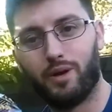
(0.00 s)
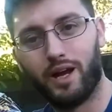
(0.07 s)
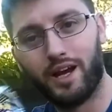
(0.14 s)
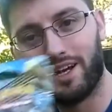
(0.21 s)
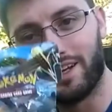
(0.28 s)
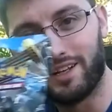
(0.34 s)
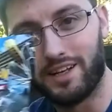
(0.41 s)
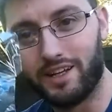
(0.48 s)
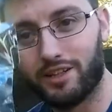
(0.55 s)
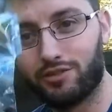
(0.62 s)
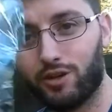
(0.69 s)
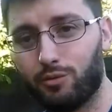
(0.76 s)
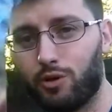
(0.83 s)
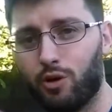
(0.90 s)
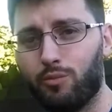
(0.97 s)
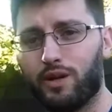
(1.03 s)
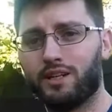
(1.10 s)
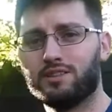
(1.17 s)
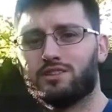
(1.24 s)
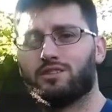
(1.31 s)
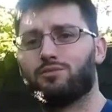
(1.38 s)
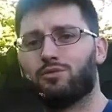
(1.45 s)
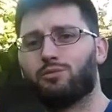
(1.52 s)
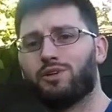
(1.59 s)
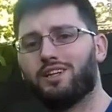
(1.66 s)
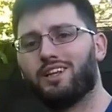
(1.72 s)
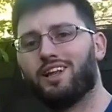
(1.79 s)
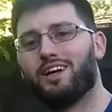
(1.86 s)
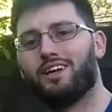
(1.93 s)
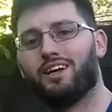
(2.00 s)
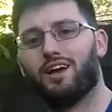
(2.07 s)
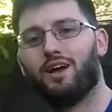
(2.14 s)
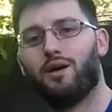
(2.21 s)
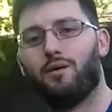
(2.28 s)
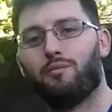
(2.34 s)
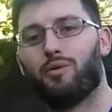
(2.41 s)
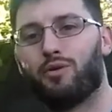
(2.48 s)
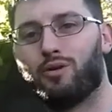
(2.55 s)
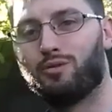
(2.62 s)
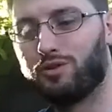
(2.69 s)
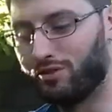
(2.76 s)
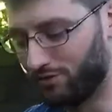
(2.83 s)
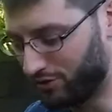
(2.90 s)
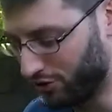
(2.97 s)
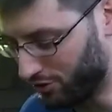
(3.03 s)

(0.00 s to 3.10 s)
Pack a Day. That's right, we're going back into some Forbidden Light, but what I wanted to